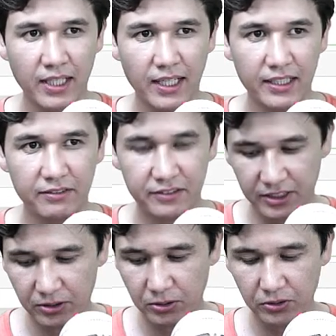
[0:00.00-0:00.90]
And if
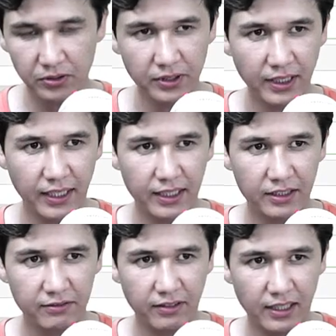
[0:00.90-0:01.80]
true
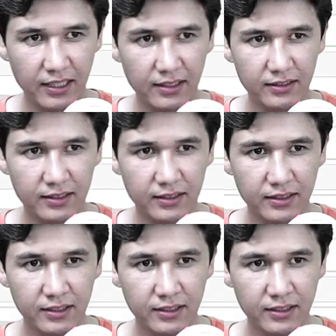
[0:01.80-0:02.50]
and false,